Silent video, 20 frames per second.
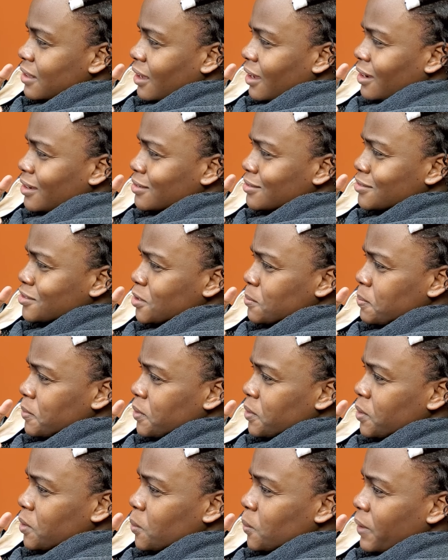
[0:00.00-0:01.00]
not drippy
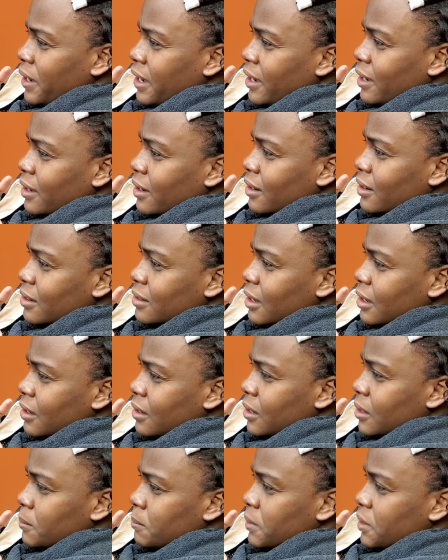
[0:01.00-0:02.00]
or wet.
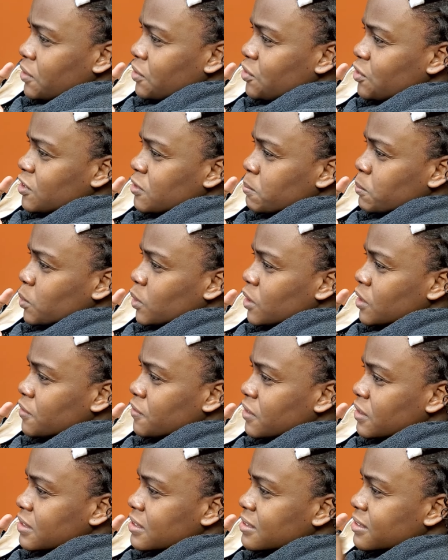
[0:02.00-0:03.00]
It's just more of
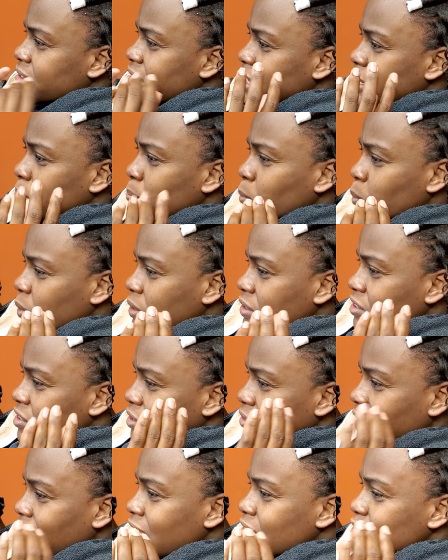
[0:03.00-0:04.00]
a slick,
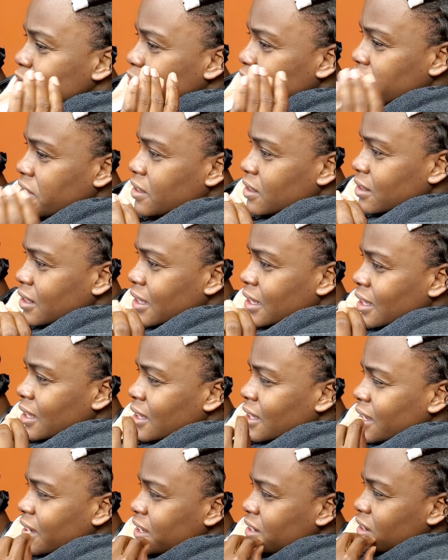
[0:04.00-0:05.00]
moisturized feel.
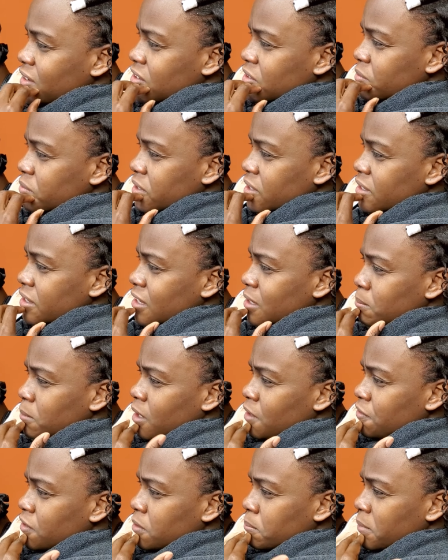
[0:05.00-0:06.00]
It doesn't really come
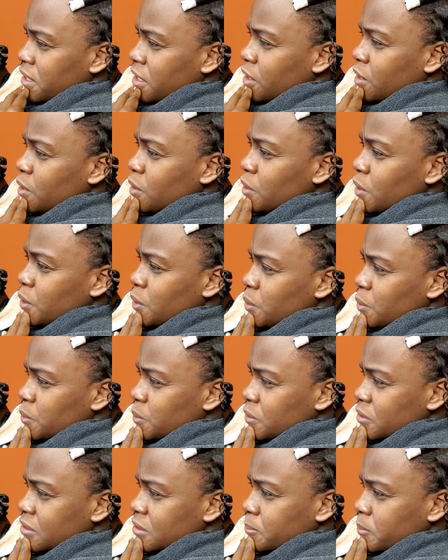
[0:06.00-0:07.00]
off on my
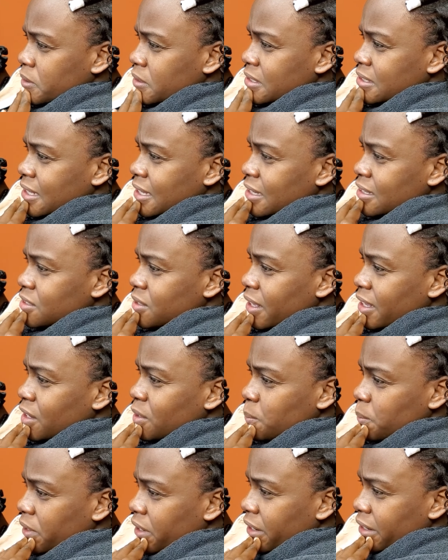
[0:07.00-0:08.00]
clothes per se, so I
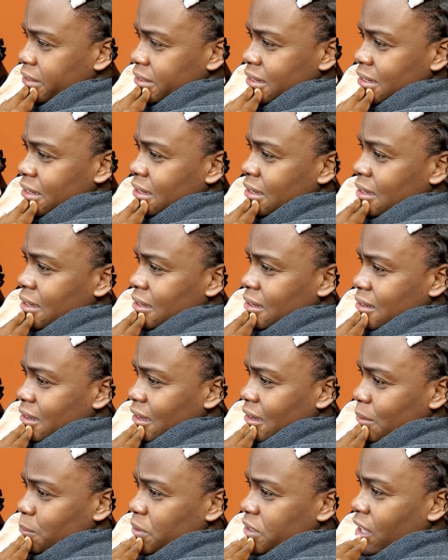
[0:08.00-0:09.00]
can wear it
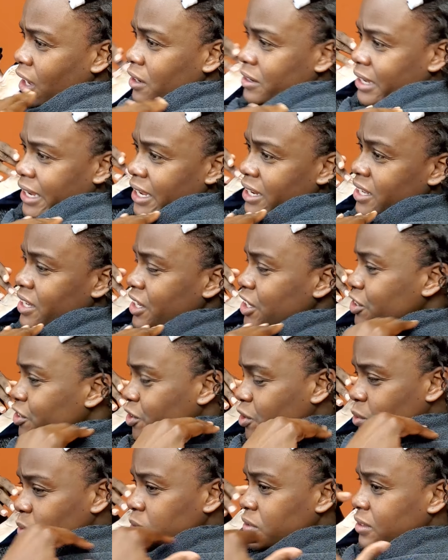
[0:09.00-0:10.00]
without any
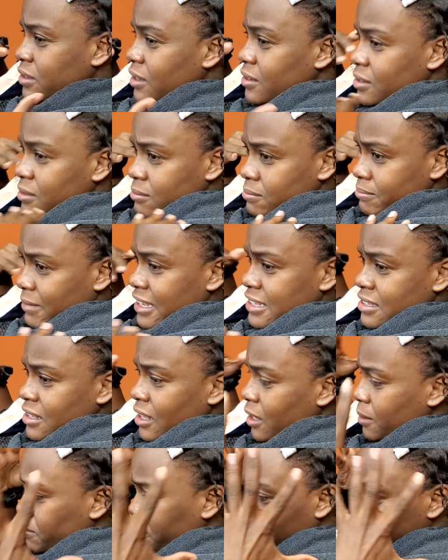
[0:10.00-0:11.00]
issues. Doesn't mess
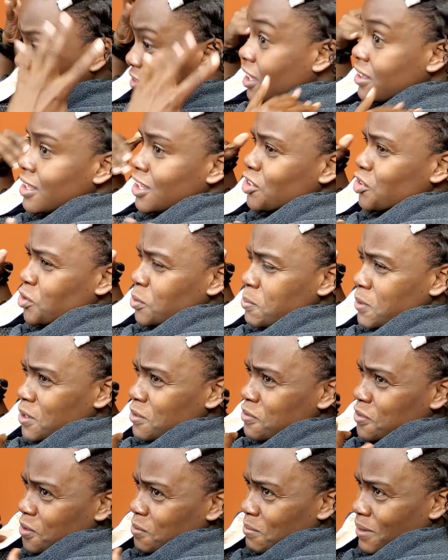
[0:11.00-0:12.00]
up. There's nothing dripping
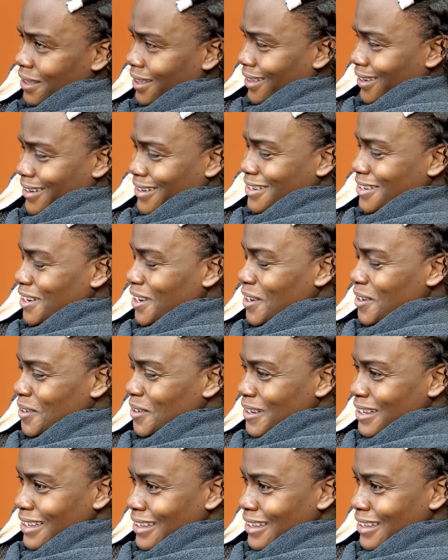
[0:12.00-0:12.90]
from my hair. No.